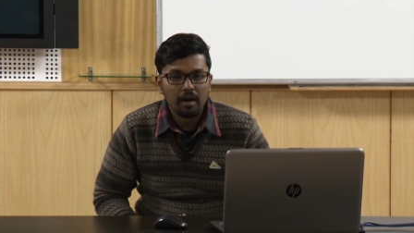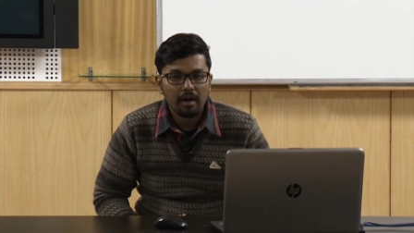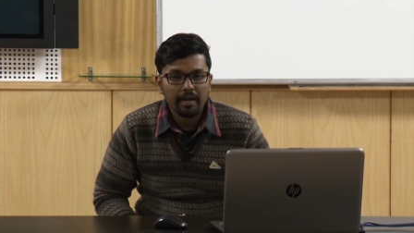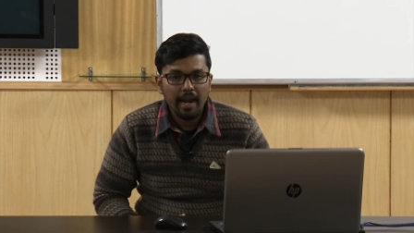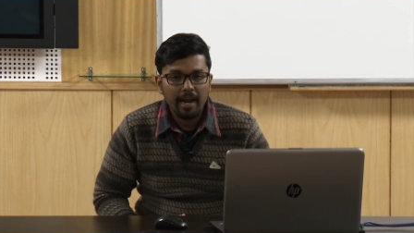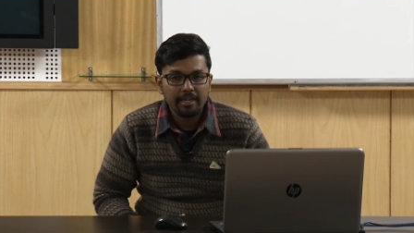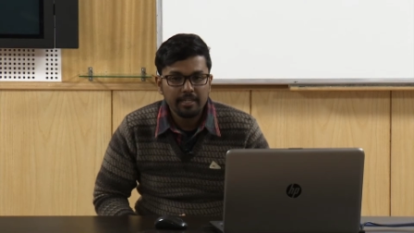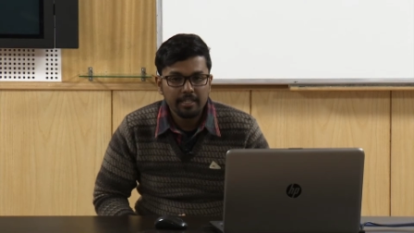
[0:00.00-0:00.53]

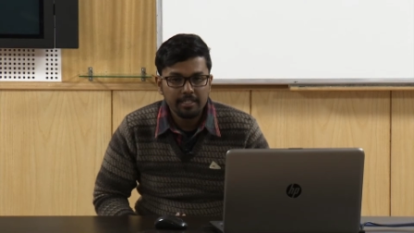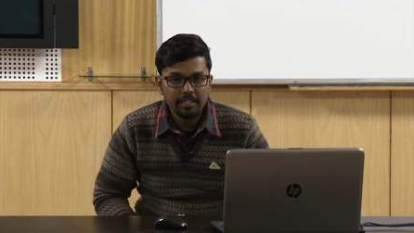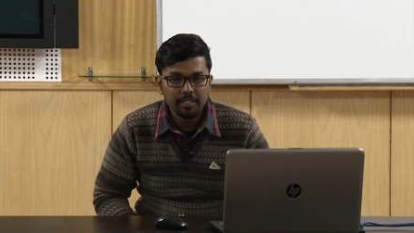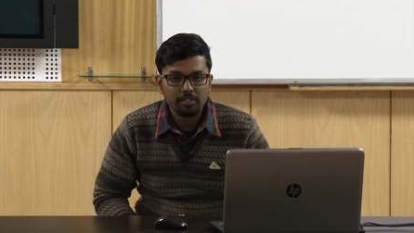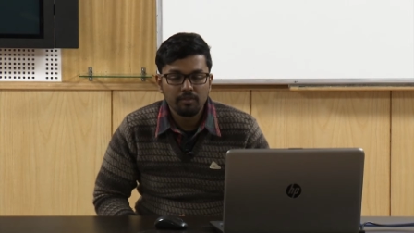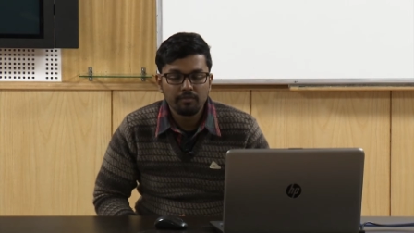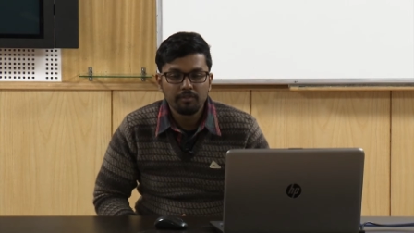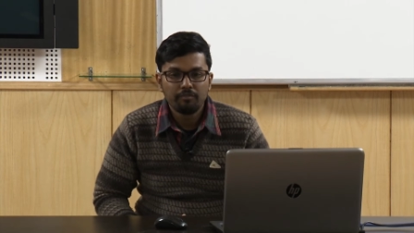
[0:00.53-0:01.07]

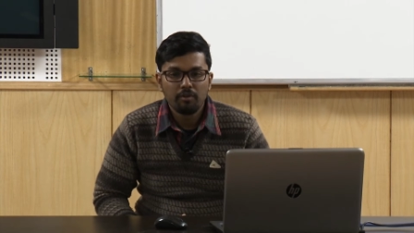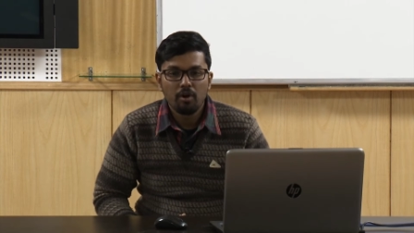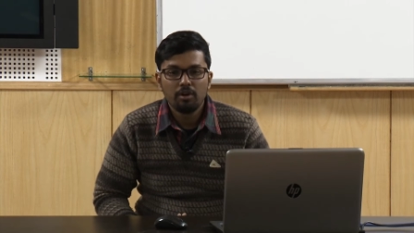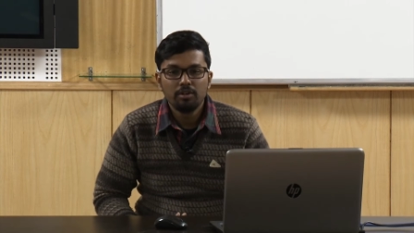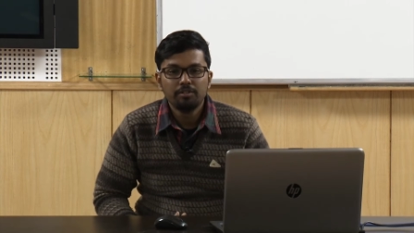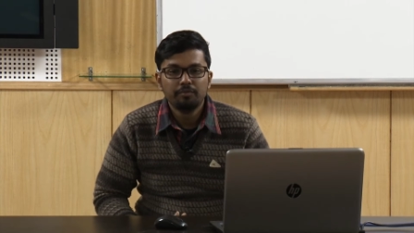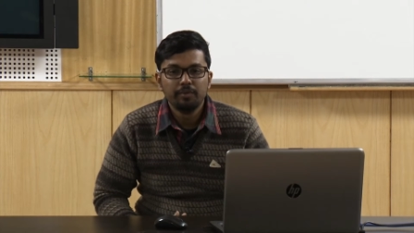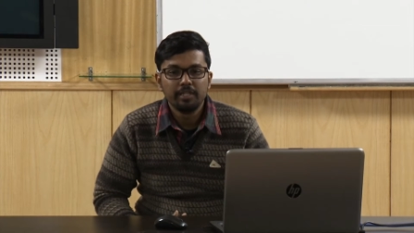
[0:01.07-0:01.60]
characteristics of the
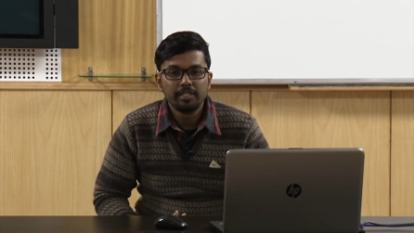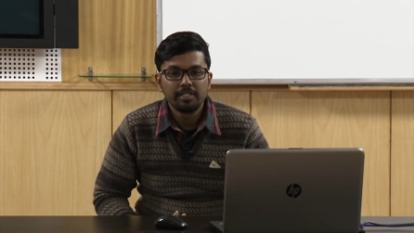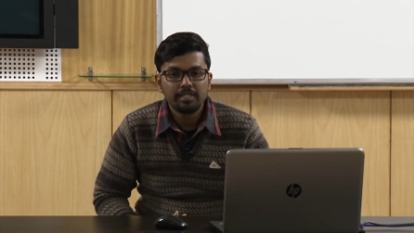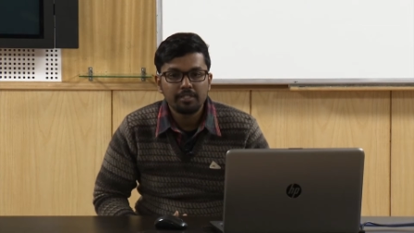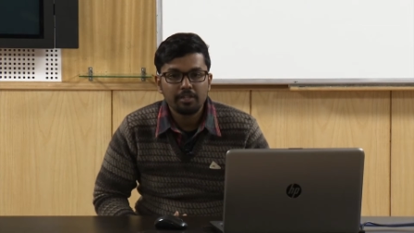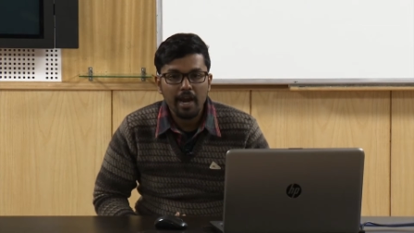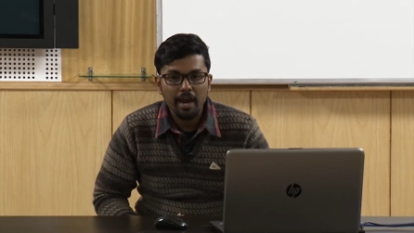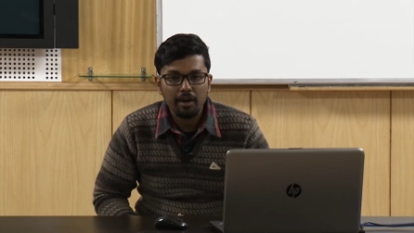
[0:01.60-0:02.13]
font with its
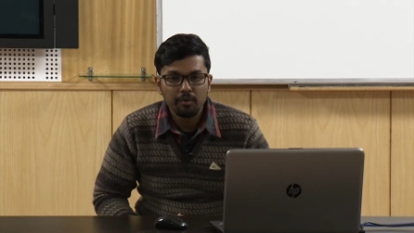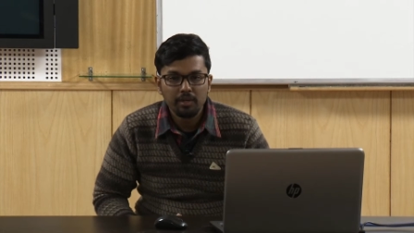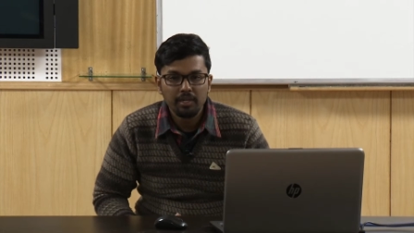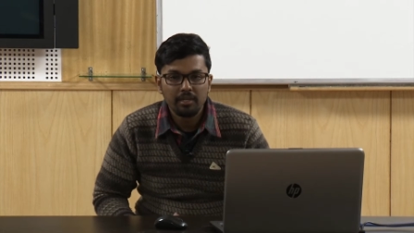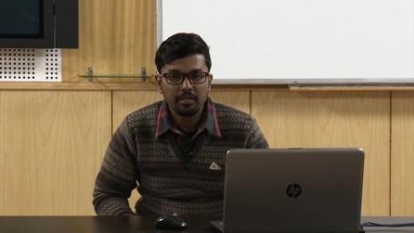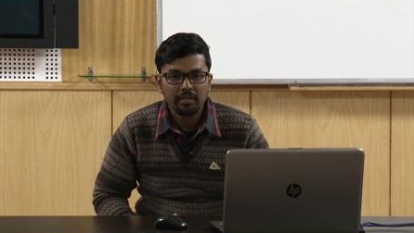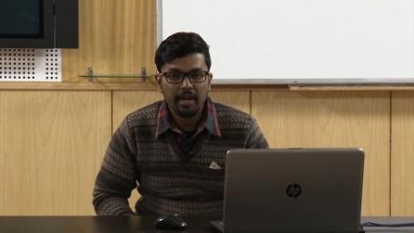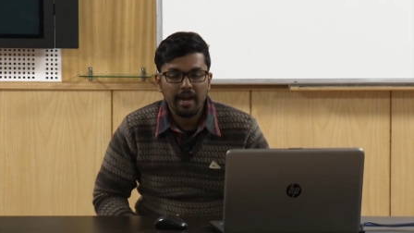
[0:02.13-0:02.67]

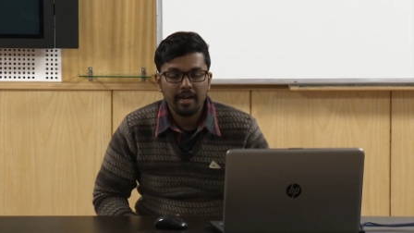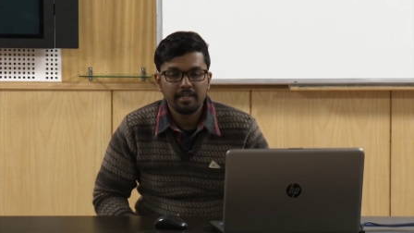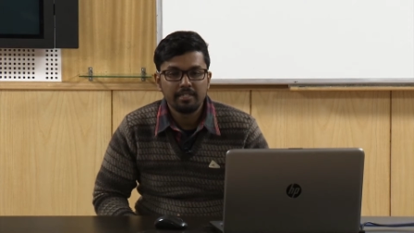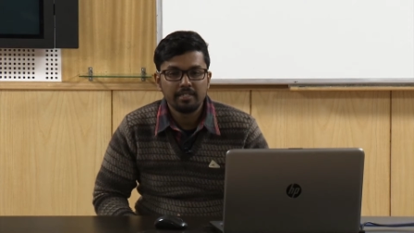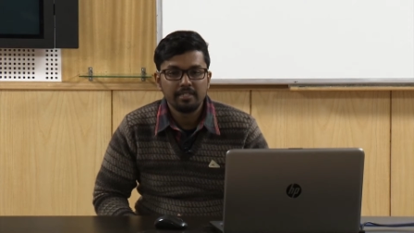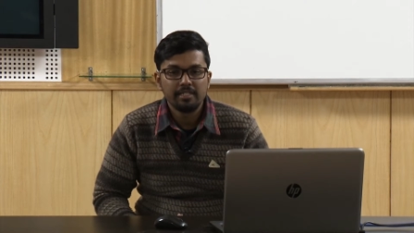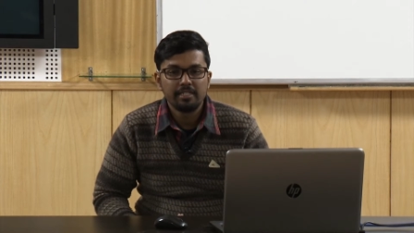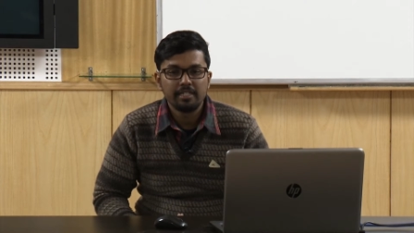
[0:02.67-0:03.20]
triangular
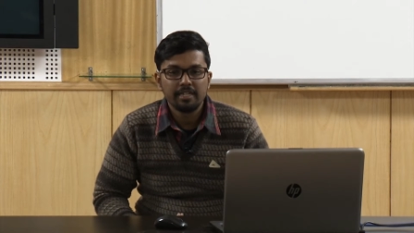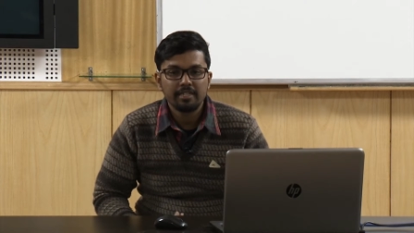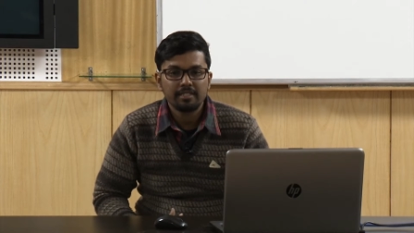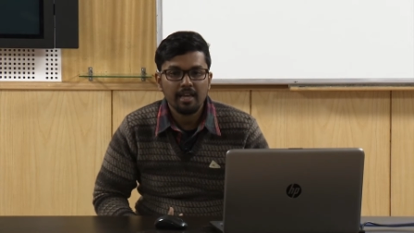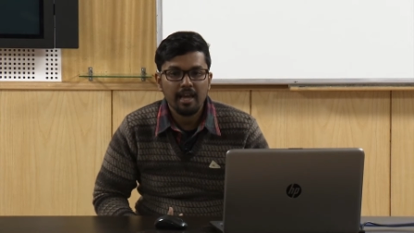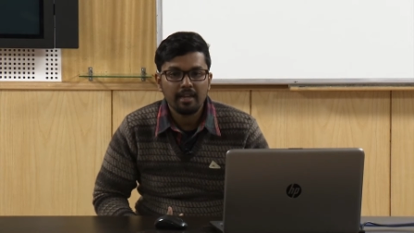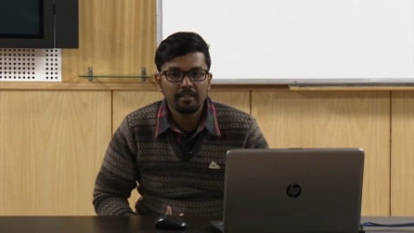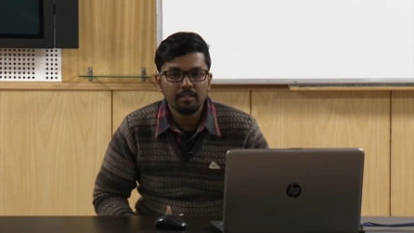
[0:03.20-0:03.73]
characteristics
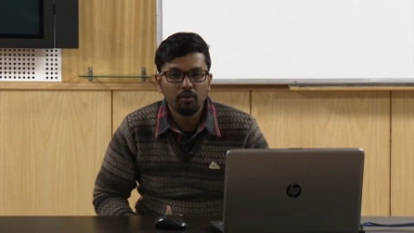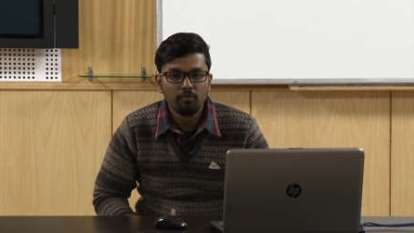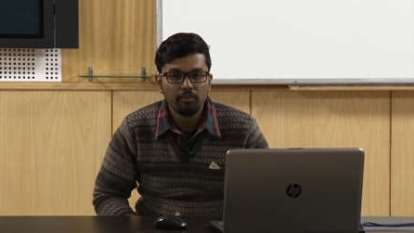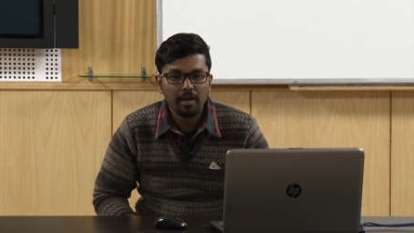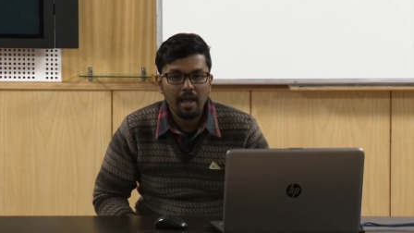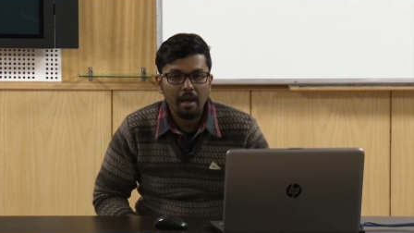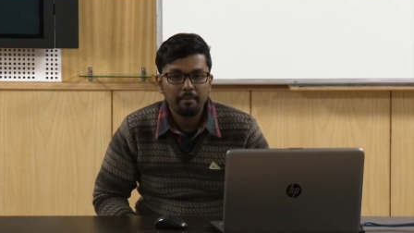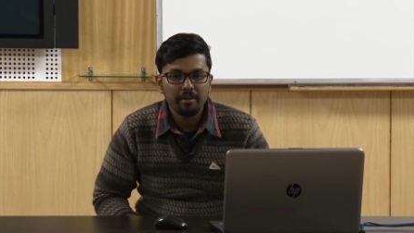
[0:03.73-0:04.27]
and the
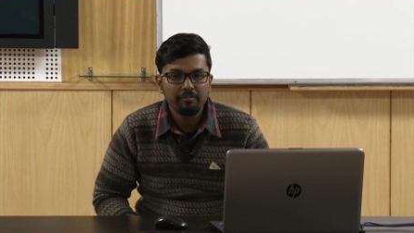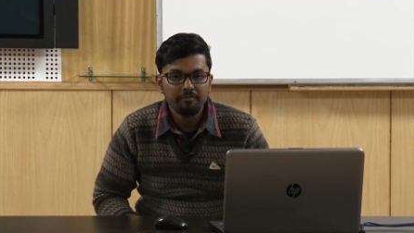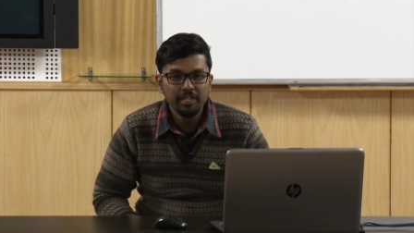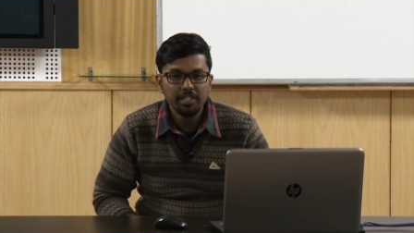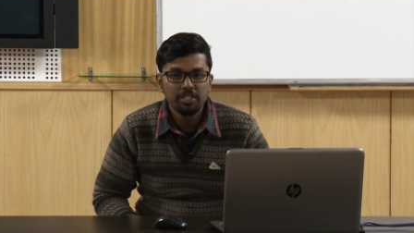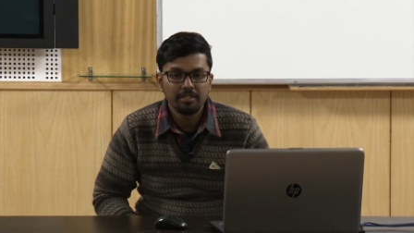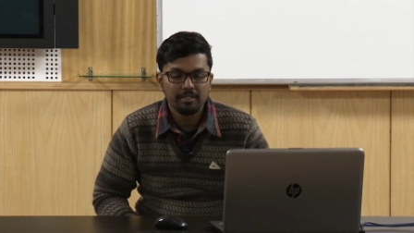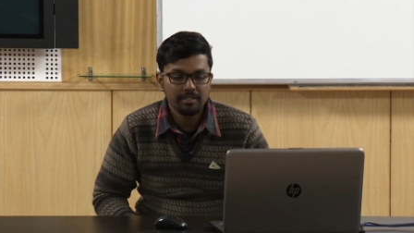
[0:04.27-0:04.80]
overlapping
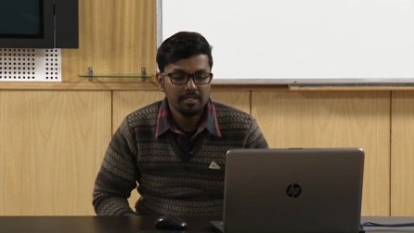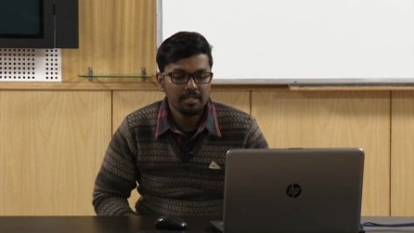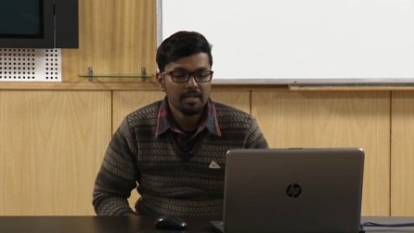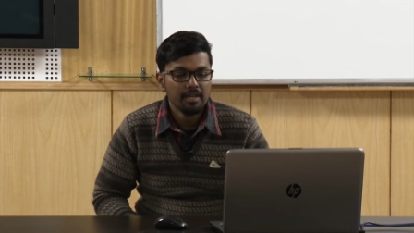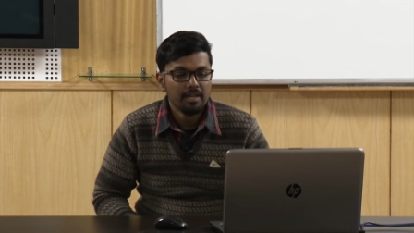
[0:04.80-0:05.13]
features.